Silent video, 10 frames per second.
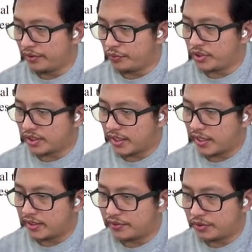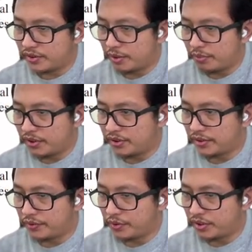if we slice, for
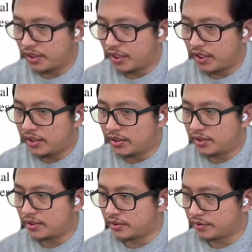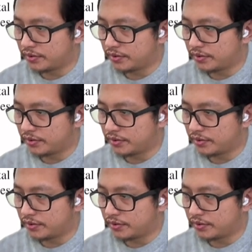example, if we slice